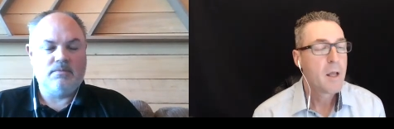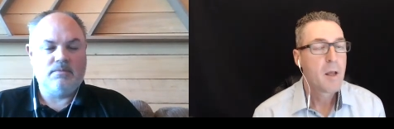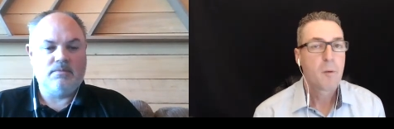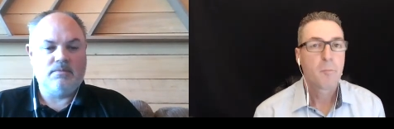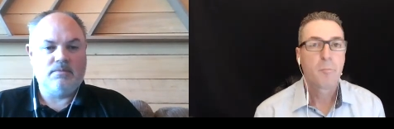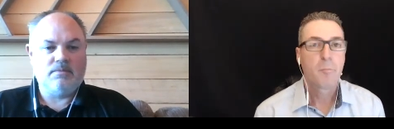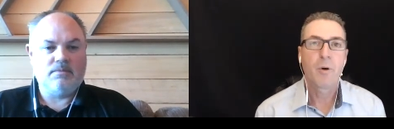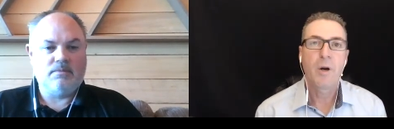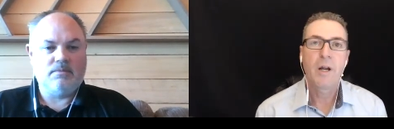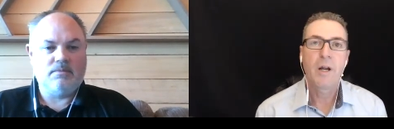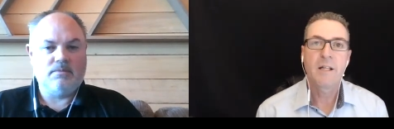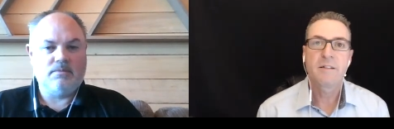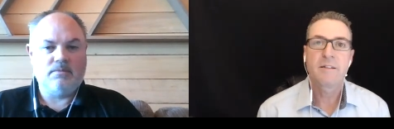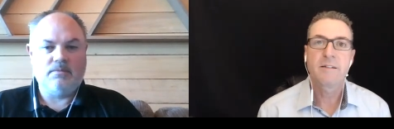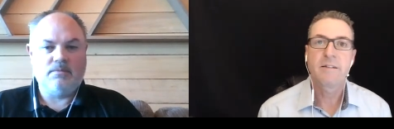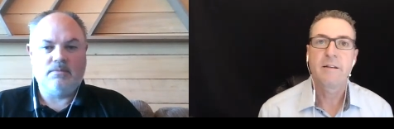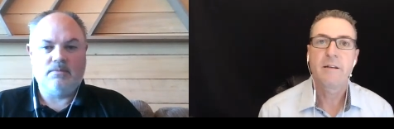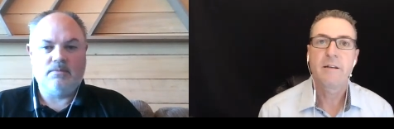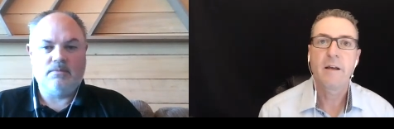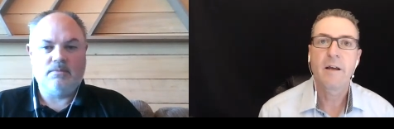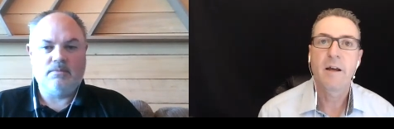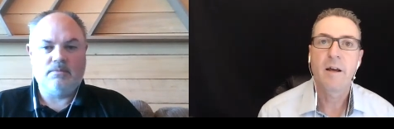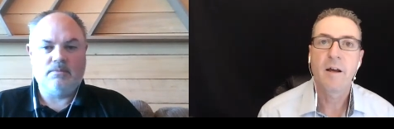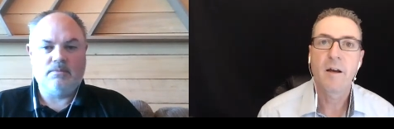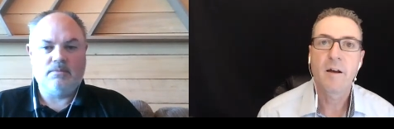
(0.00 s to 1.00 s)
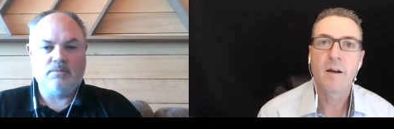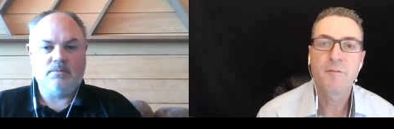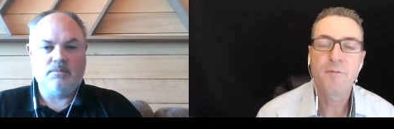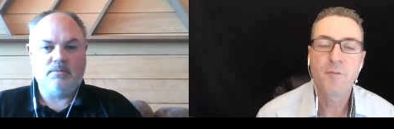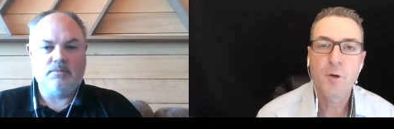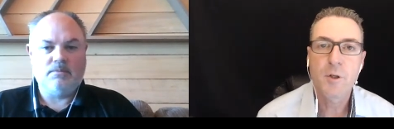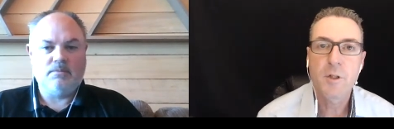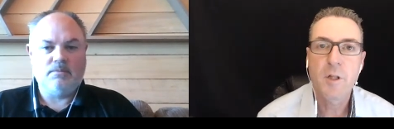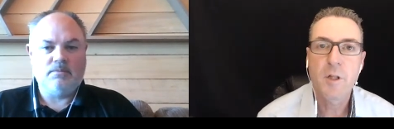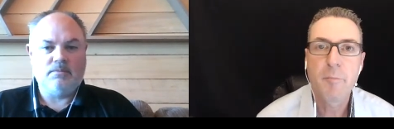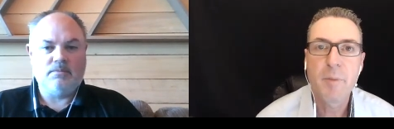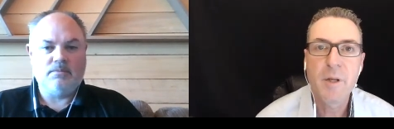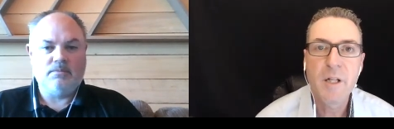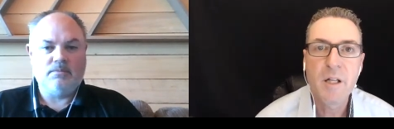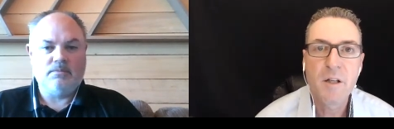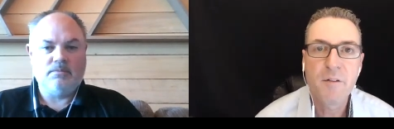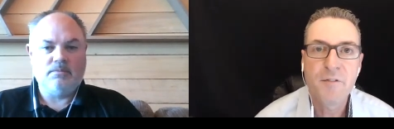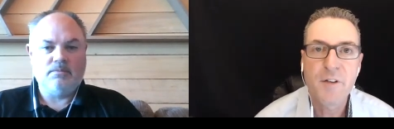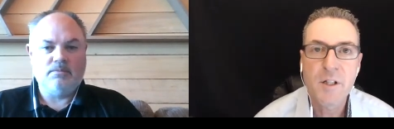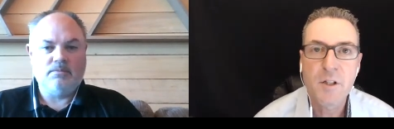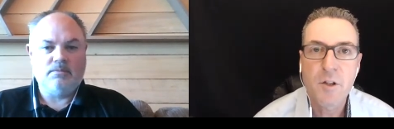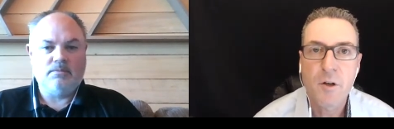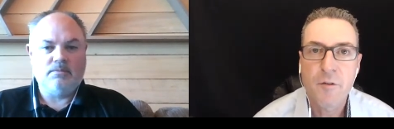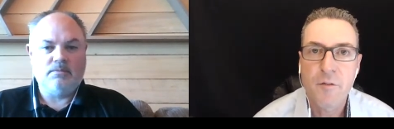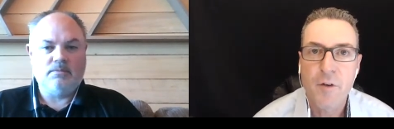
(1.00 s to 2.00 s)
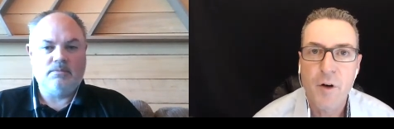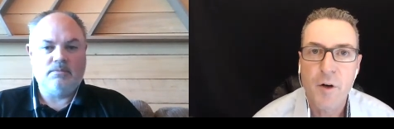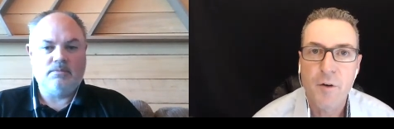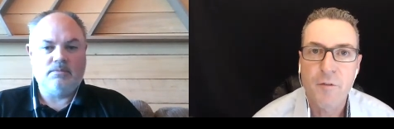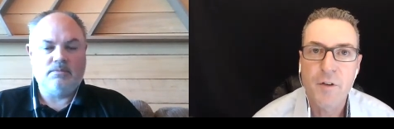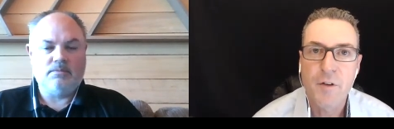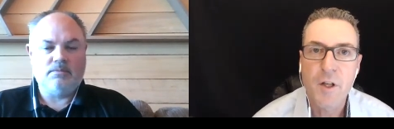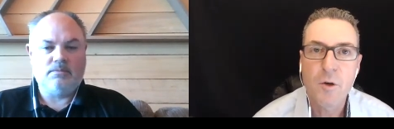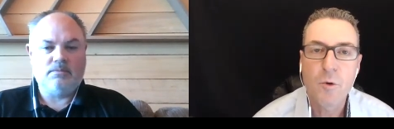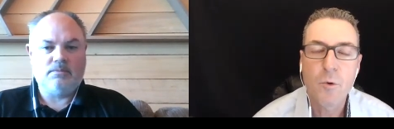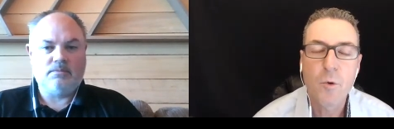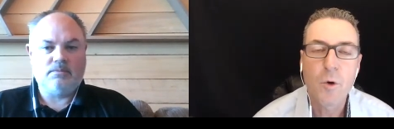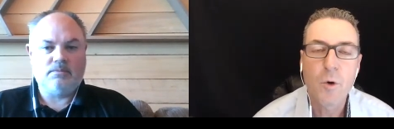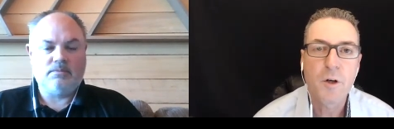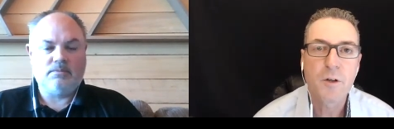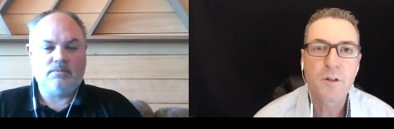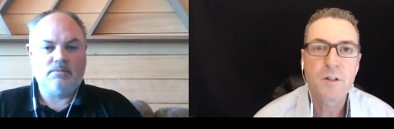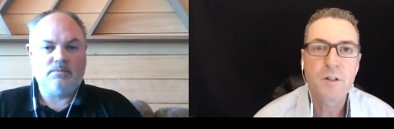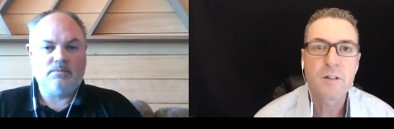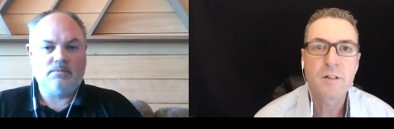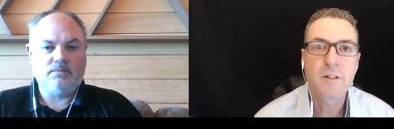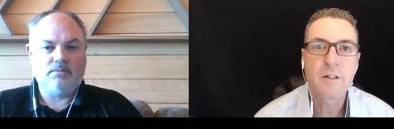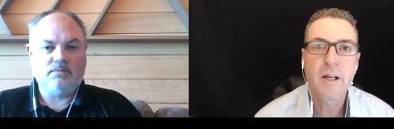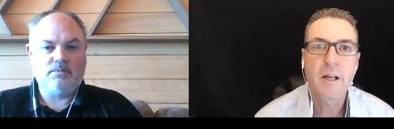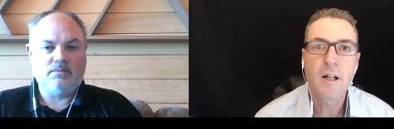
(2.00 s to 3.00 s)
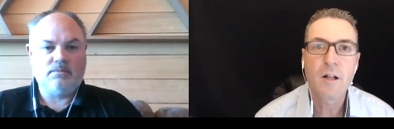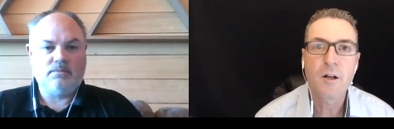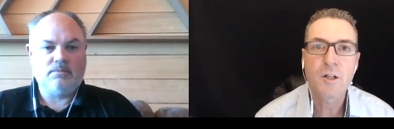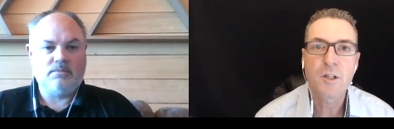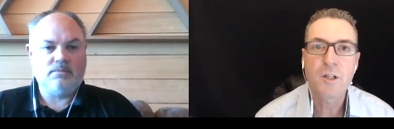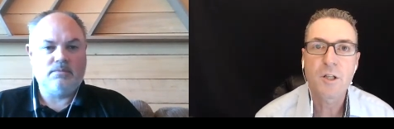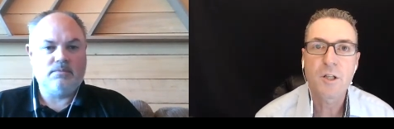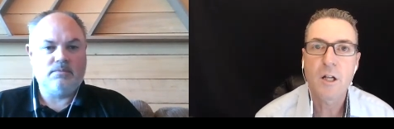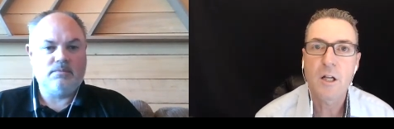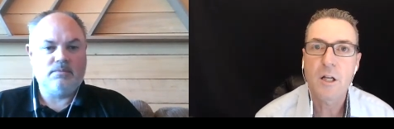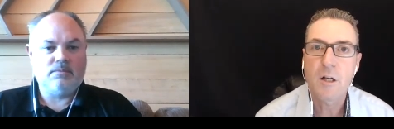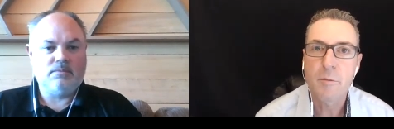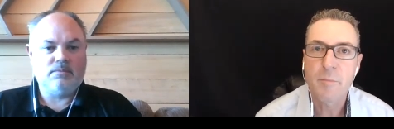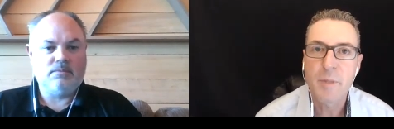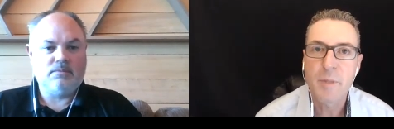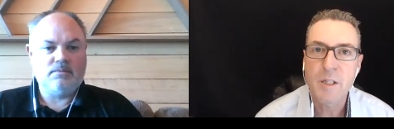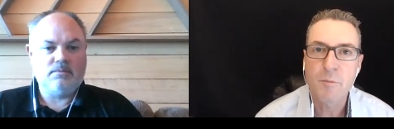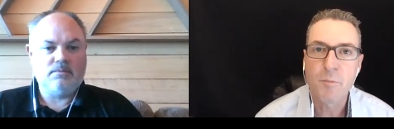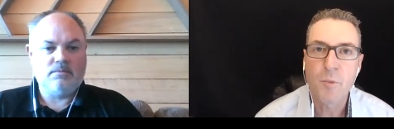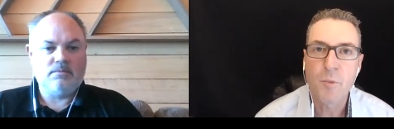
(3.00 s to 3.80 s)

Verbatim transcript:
Speaker 1: Brent, for the benefit of our viewers, tell us a little bit